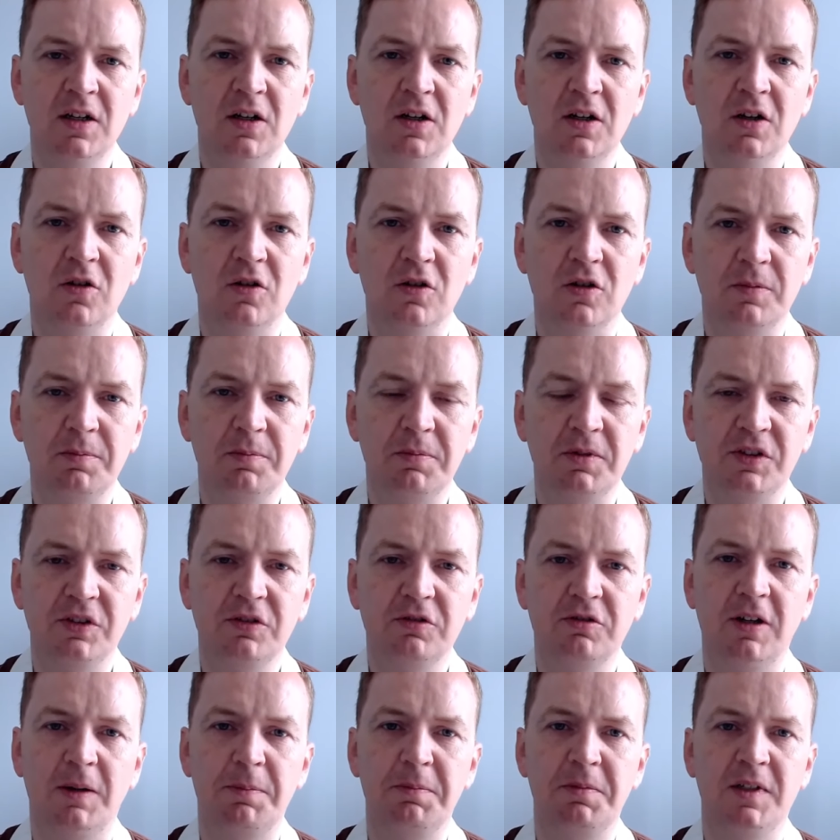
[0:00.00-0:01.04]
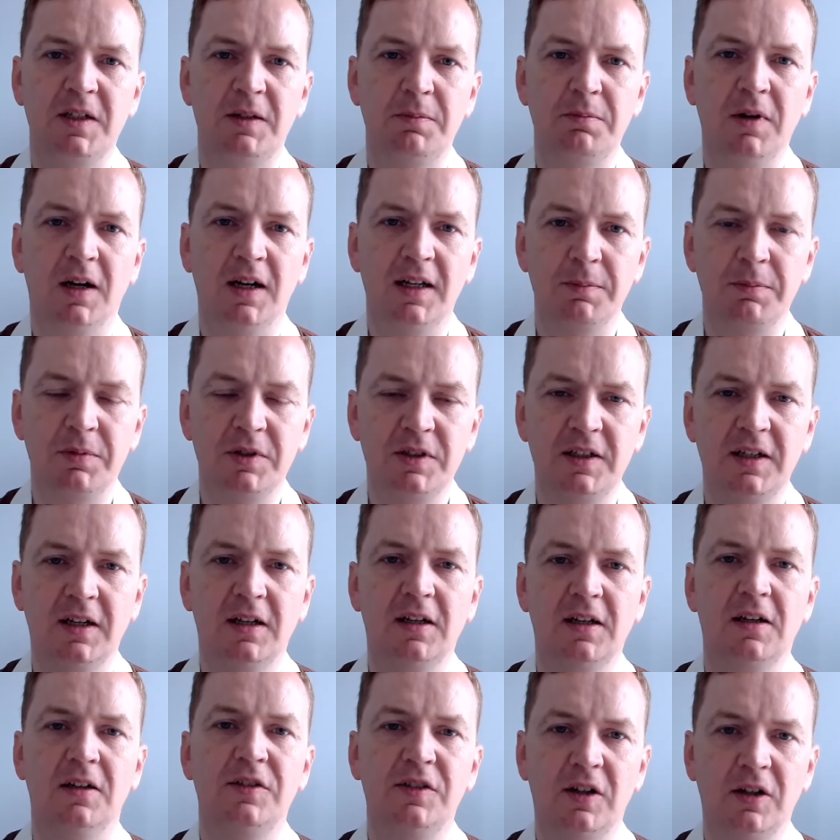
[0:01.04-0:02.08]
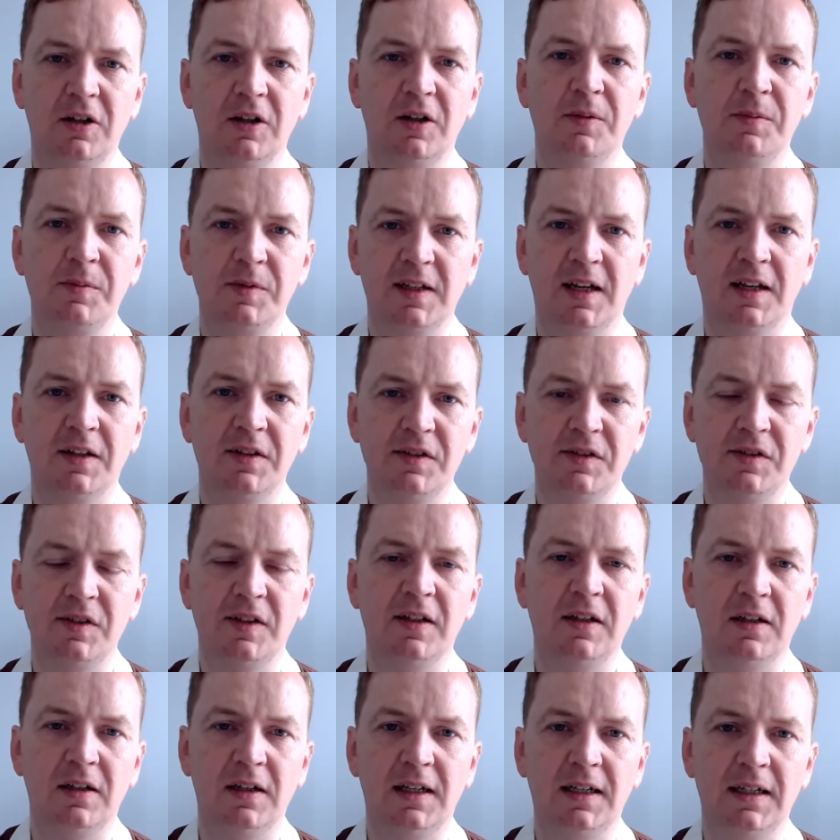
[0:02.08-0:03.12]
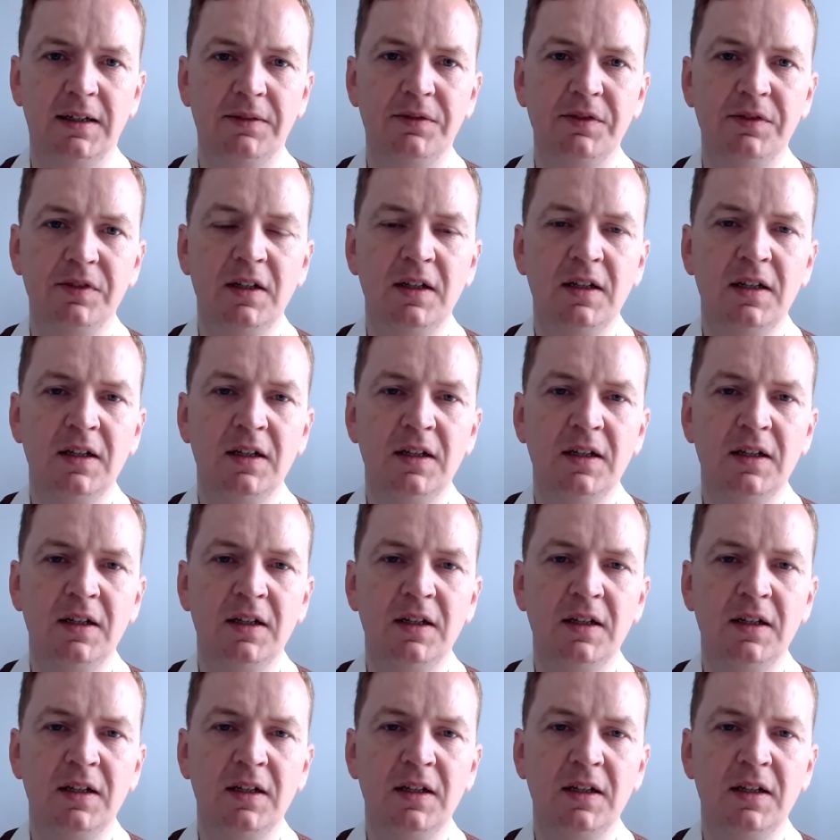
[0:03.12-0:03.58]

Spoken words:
or prescripted by the particular circumstances in our lives.